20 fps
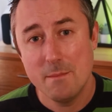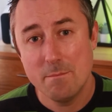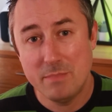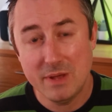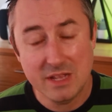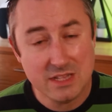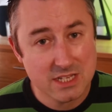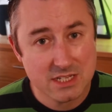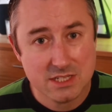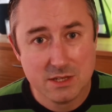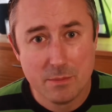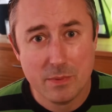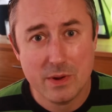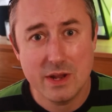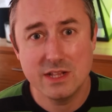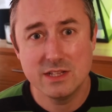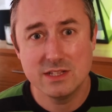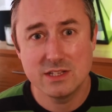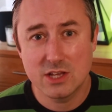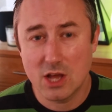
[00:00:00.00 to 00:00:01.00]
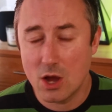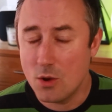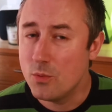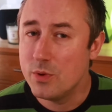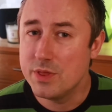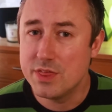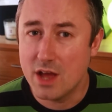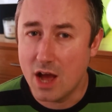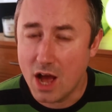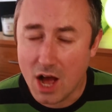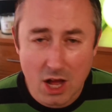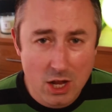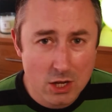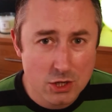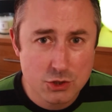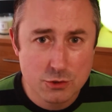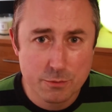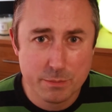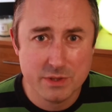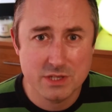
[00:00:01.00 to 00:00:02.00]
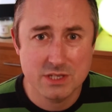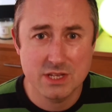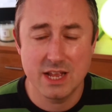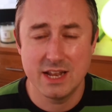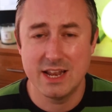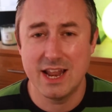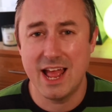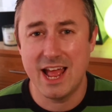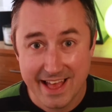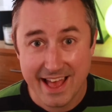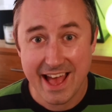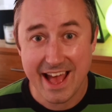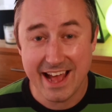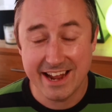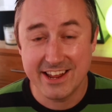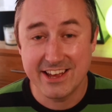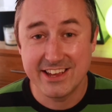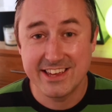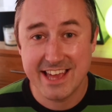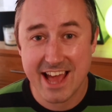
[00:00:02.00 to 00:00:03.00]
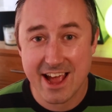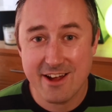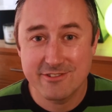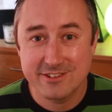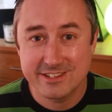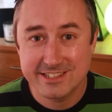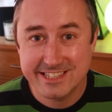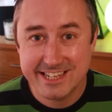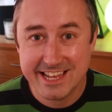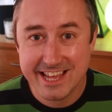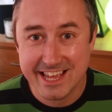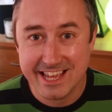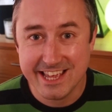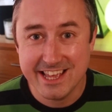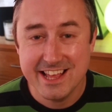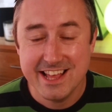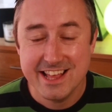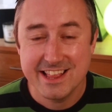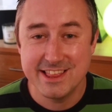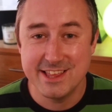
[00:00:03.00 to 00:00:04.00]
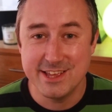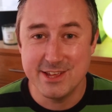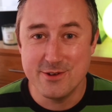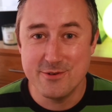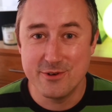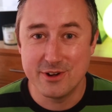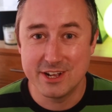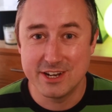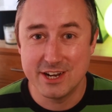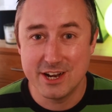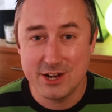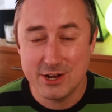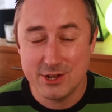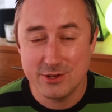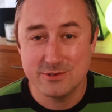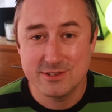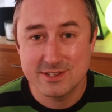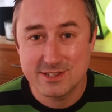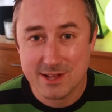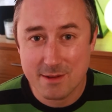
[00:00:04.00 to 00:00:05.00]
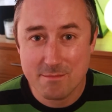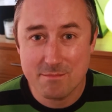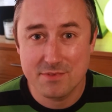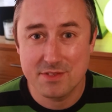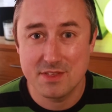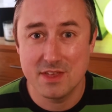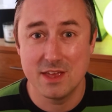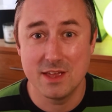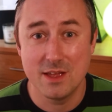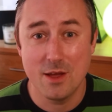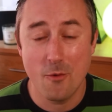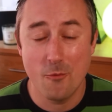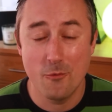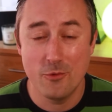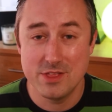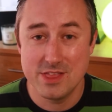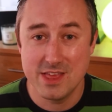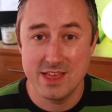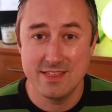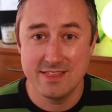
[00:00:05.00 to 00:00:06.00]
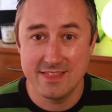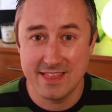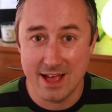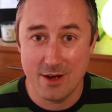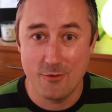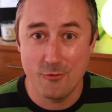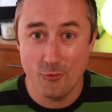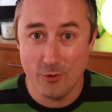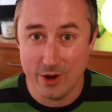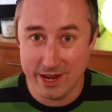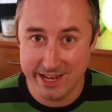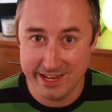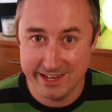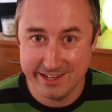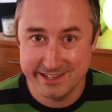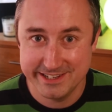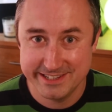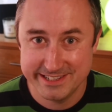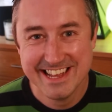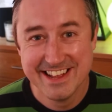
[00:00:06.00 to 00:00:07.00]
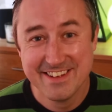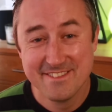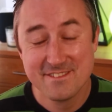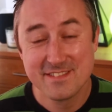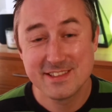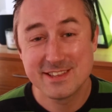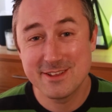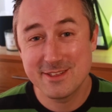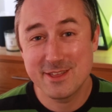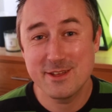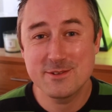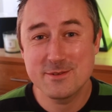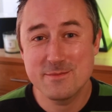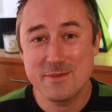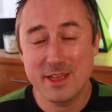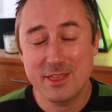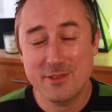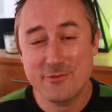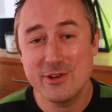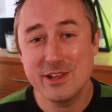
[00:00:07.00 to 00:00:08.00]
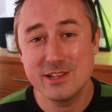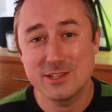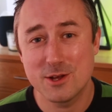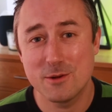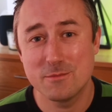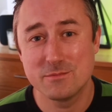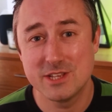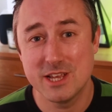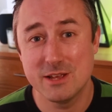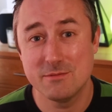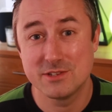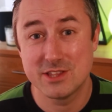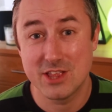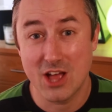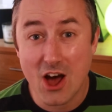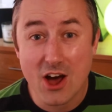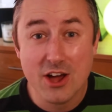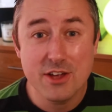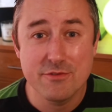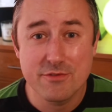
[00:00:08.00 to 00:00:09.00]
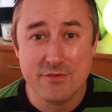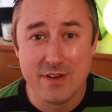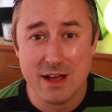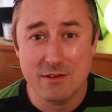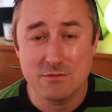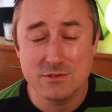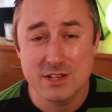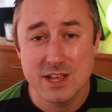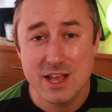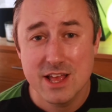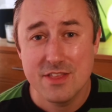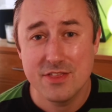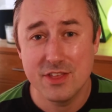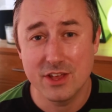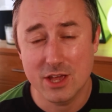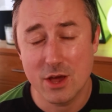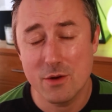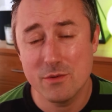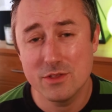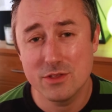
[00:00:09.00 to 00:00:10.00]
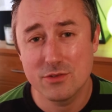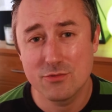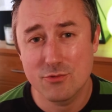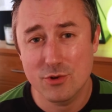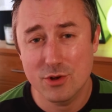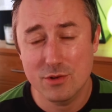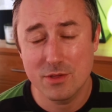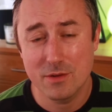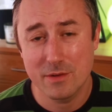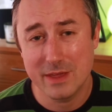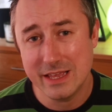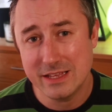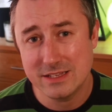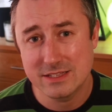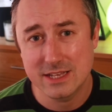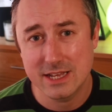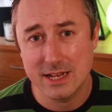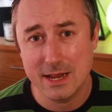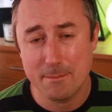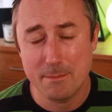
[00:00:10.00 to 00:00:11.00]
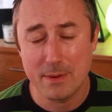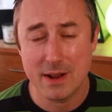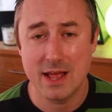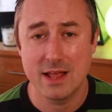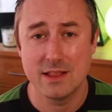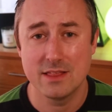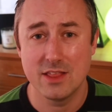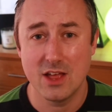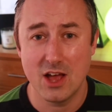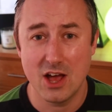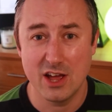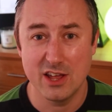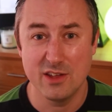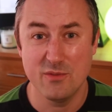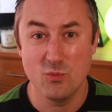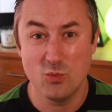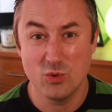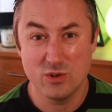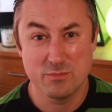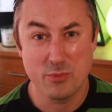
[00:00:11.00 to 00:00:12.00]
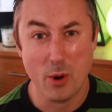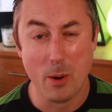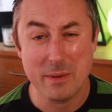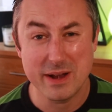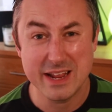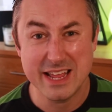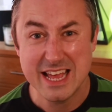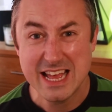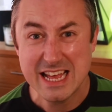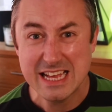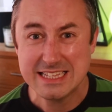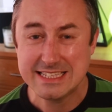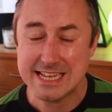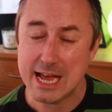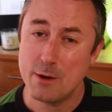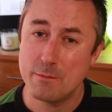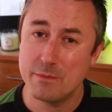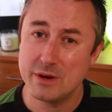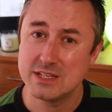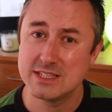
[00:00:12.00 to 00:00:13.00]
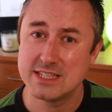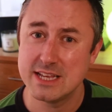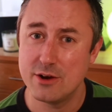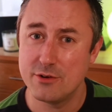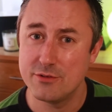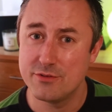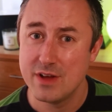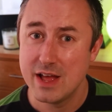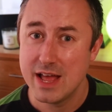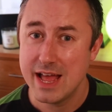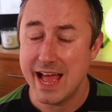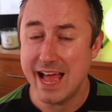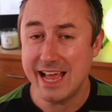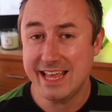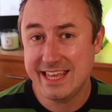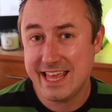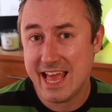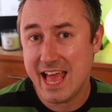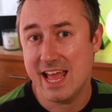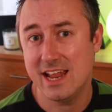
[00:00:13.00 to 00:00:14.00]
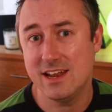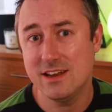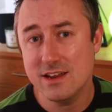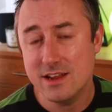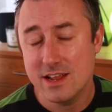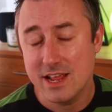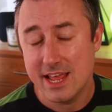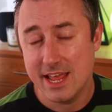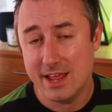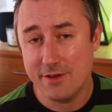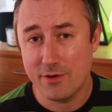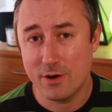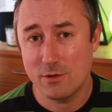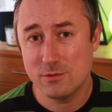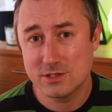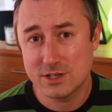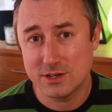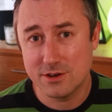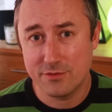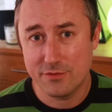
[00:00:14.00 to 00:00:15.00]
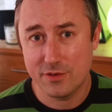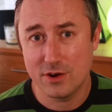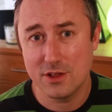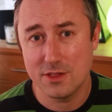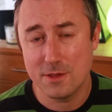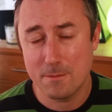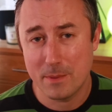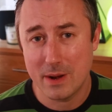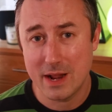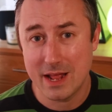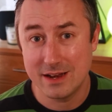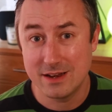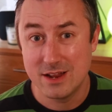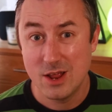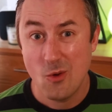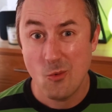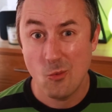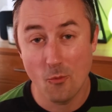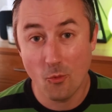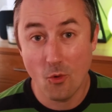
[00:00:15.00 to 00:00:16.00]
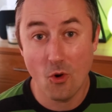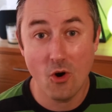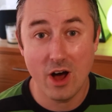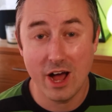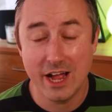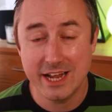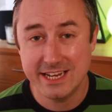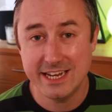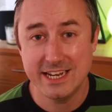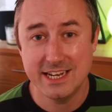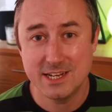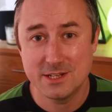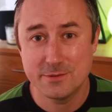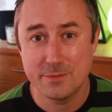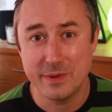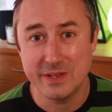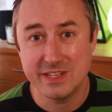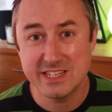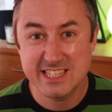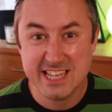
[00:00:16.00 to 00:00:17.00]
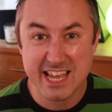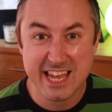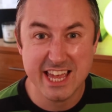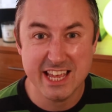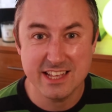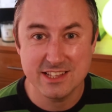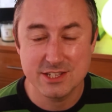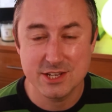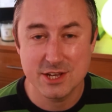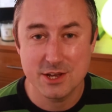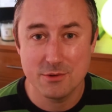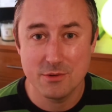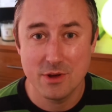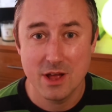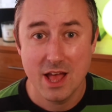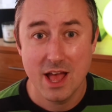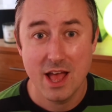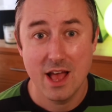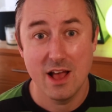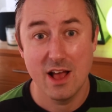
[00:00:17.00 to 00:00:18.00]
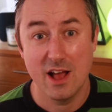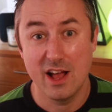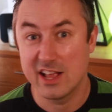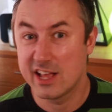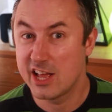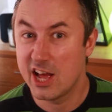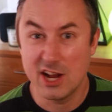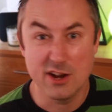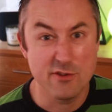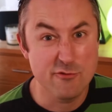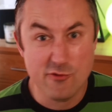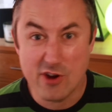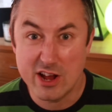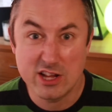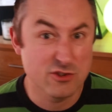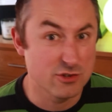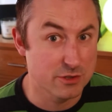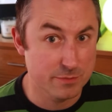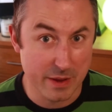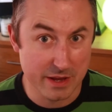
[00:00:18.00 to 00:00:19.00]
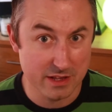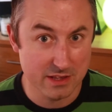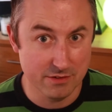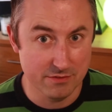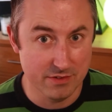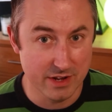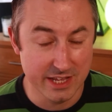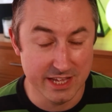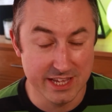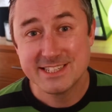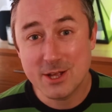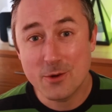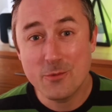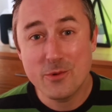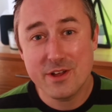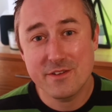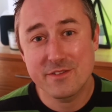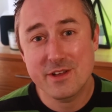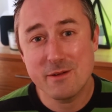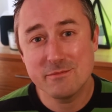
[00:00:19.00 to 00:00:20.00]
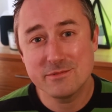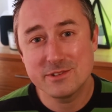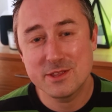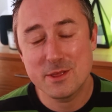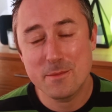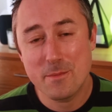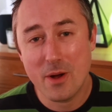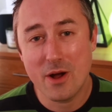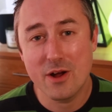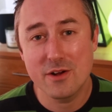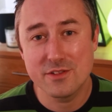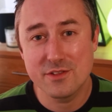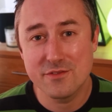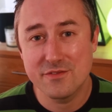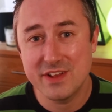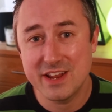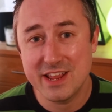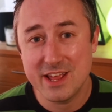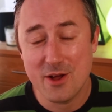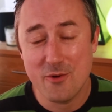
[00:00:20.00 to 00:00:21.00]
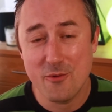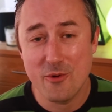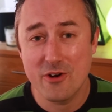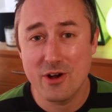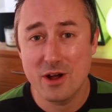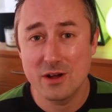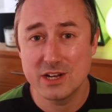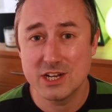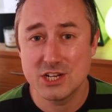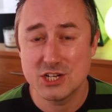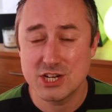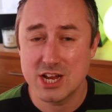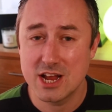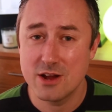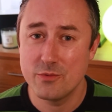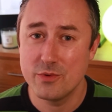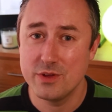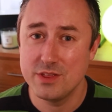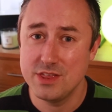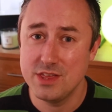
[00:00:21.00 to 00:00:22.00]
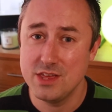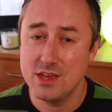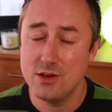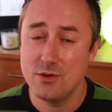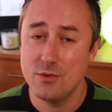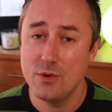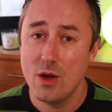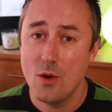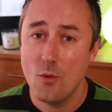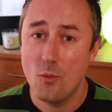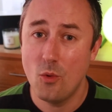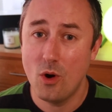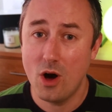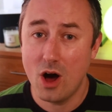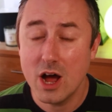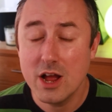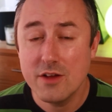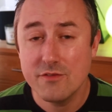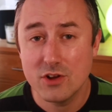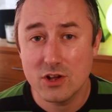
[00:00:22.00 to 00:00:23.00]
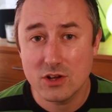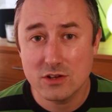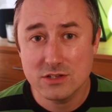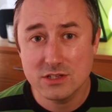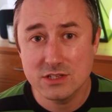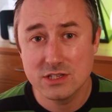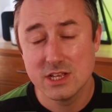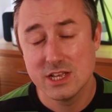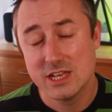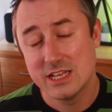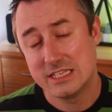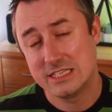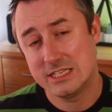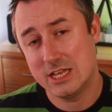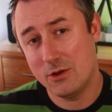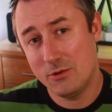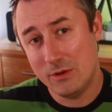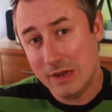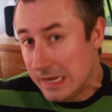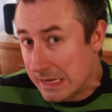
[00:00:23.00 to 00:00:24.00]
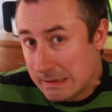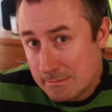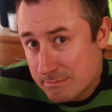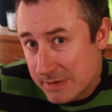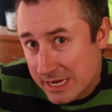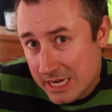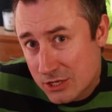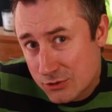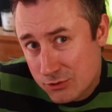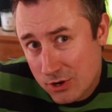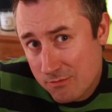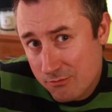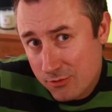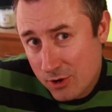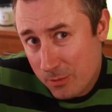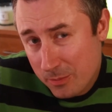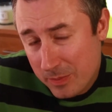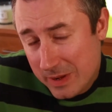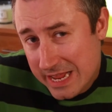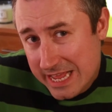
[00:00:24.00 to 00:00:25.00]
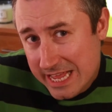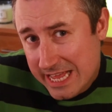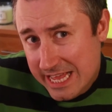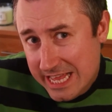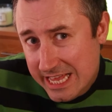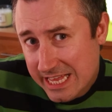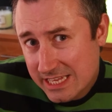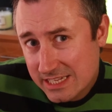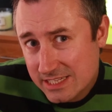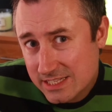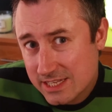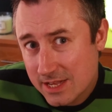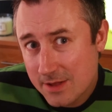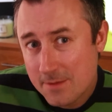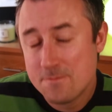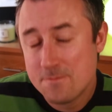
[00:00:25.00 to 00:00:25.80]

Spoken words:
be disciplined, go with it 100%, and I guarantee that you are going to lose something within that week. So those are my 3 top tips that I found that going through the Eat Skinny plan that I would probably tell myself again if I was going to follow the plan, what I needed to be sticking to kind of retrospectively. So we have come to the part of the video where I'm going to share with you what I've lost. So mini drum roll please.